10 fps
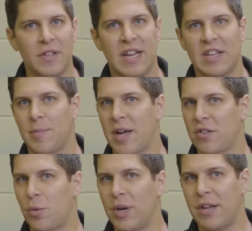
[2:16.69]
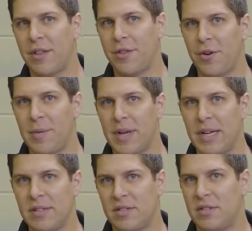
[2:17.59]
takes about 20 to 30
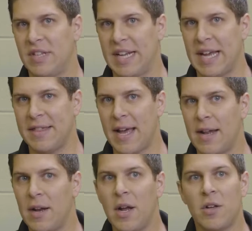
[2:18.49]
minutes to get that,